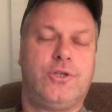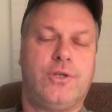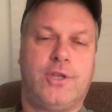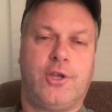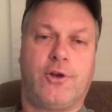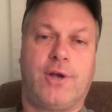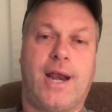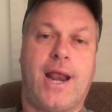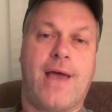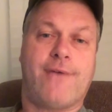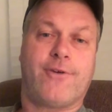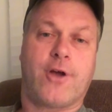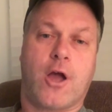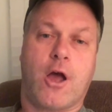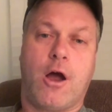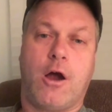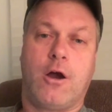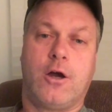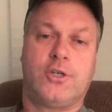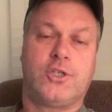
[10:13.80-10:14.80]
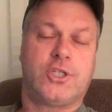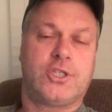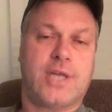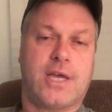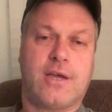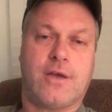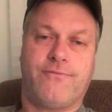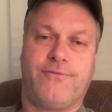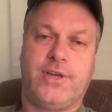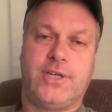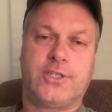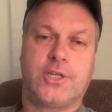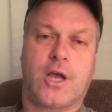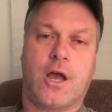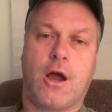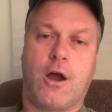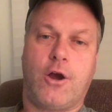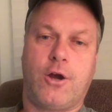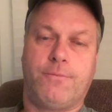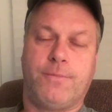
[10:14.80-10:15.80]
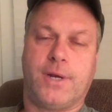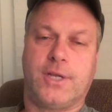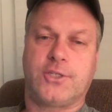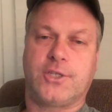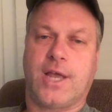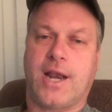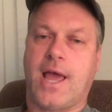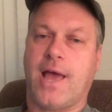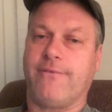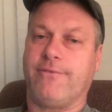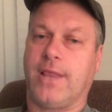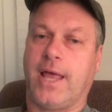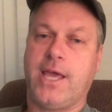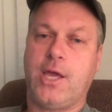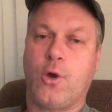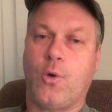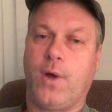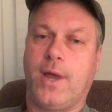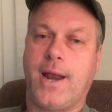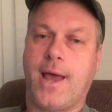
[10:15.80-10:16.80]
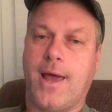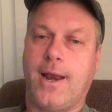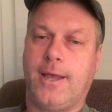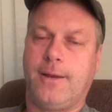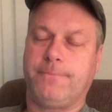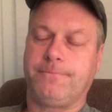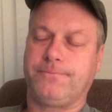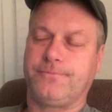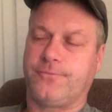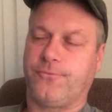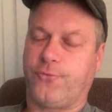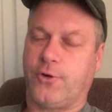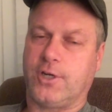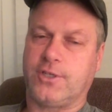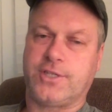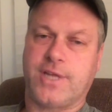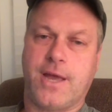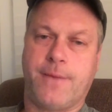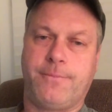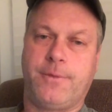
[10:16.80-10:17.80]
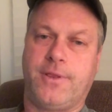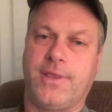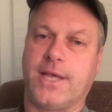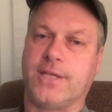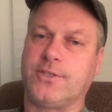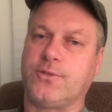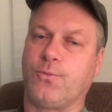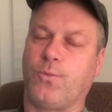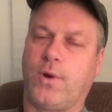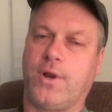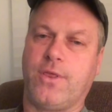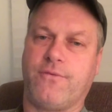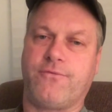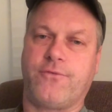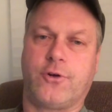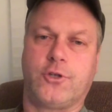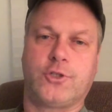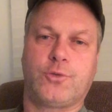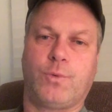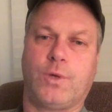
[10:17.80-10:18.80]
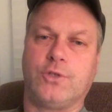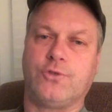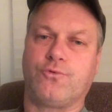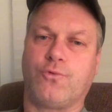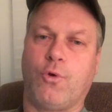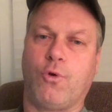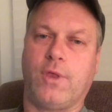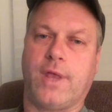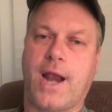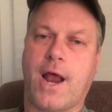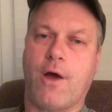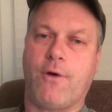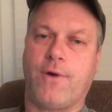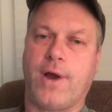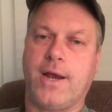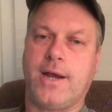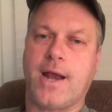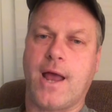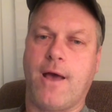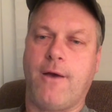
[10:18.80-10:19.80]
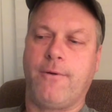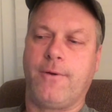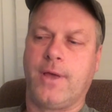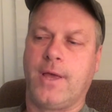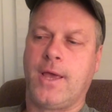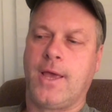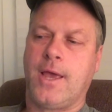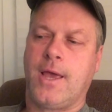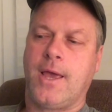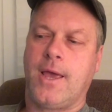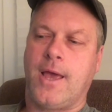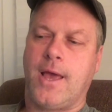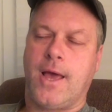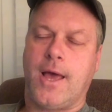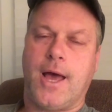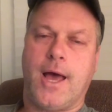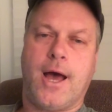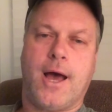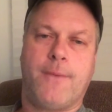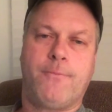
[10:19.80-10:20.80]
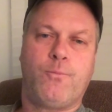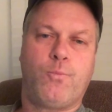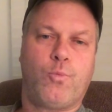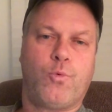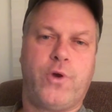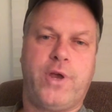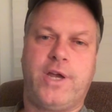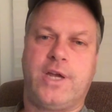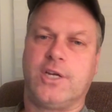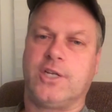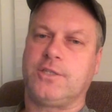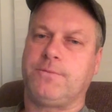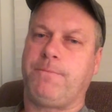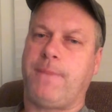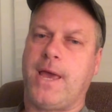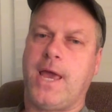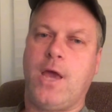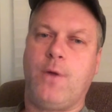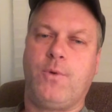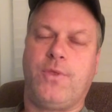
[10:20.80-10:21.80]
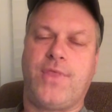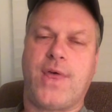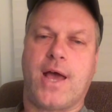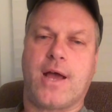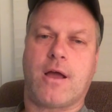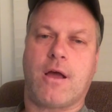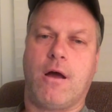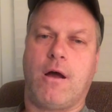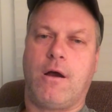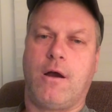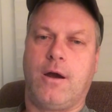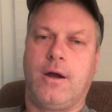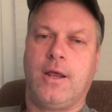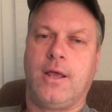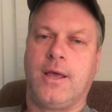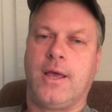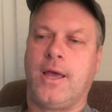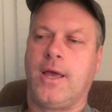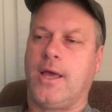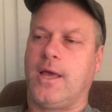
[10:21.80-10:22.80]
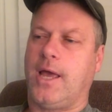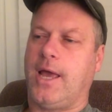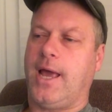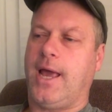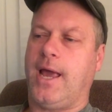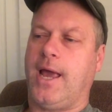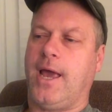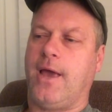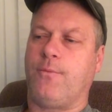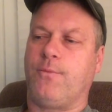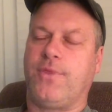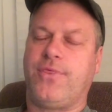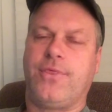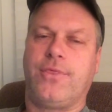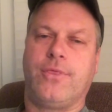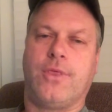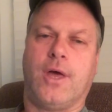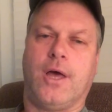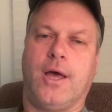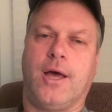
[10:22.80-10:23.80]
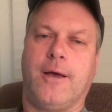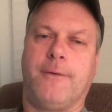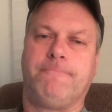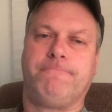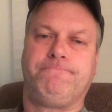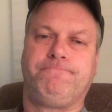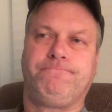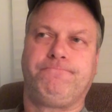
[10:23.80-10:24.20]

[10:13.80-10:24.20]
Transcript: They're going to have a card, just like a Visa card, but it's going to have Litecoin on it. For example, that's one of the first ones rolling out right now, where you can just pay with that card. And with the